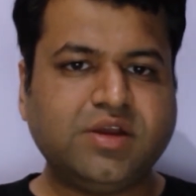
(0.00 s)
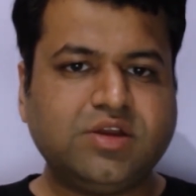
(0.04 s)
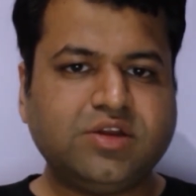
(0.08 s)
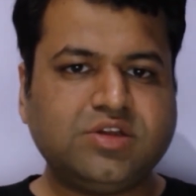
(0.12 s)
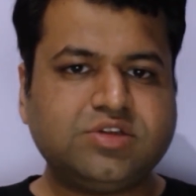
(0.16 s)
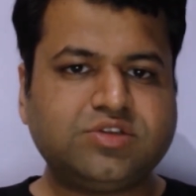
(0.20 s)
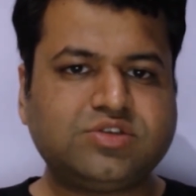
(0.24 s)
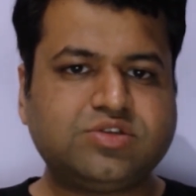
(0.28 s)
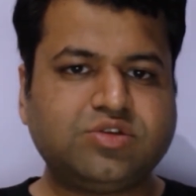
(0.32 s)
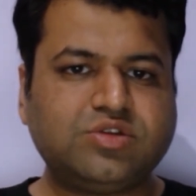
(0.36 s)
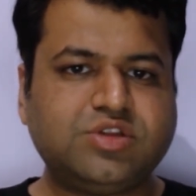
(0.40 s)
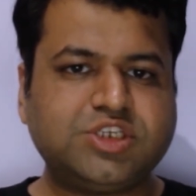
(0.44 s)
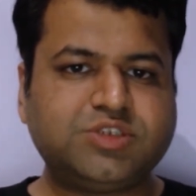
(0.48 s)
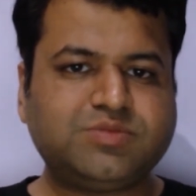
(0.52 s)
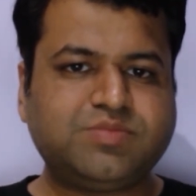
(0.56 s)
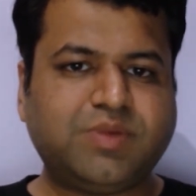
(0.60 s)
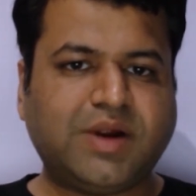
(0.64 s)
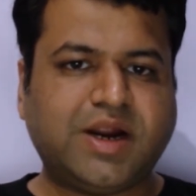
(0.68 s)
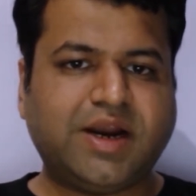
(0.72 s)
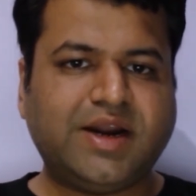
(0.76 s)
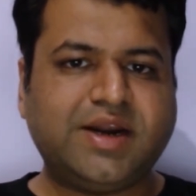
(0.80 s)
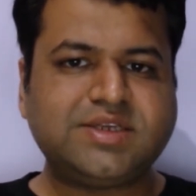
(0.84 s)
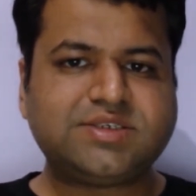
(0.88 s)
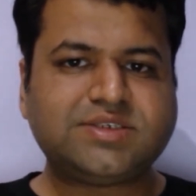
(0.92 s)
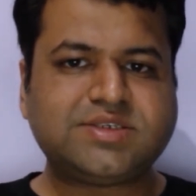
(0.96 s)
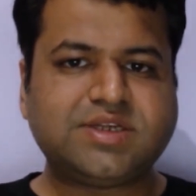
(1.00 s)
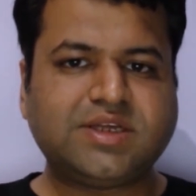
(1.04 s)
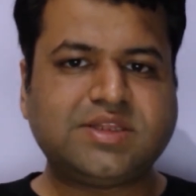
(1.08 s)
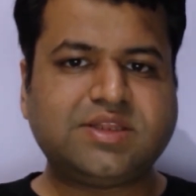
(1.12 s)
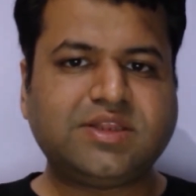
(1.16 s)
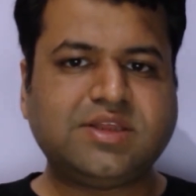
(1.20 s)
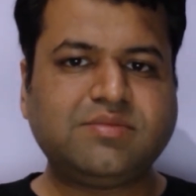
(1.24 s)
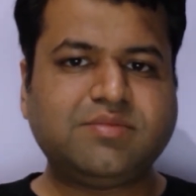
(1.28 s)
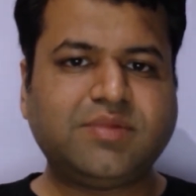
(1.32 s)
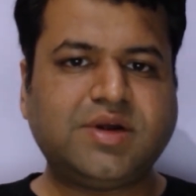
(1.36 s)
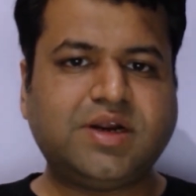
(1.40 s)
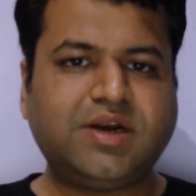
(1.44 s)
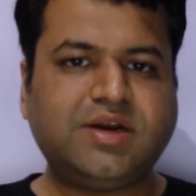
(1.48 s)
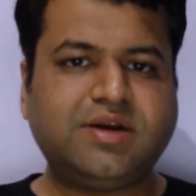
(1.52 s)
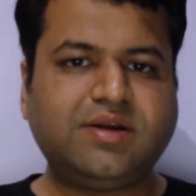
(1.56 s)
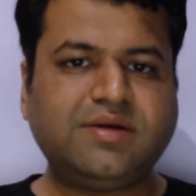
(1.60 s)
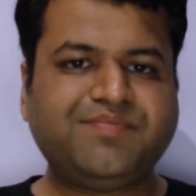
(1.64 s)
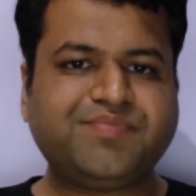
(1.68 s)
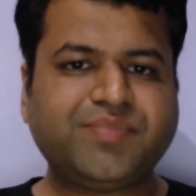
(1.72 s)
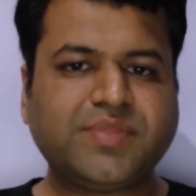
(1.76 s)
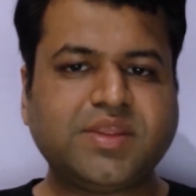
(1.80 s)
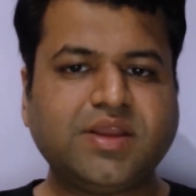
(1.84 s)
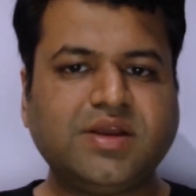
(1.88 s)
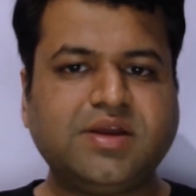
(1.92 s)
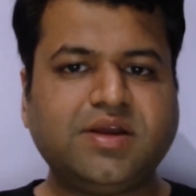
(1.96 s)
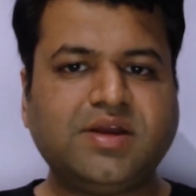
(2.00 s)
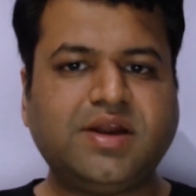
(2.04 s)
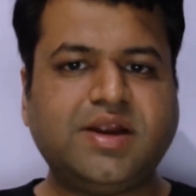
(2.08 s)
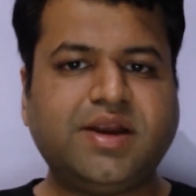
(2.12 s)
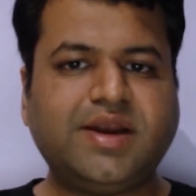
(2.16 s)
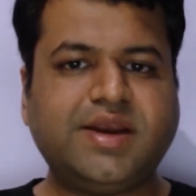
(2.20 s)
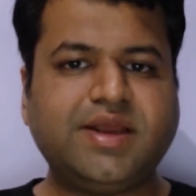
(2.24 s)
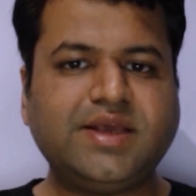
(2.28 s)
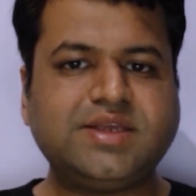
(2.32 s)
So this part is nothing but it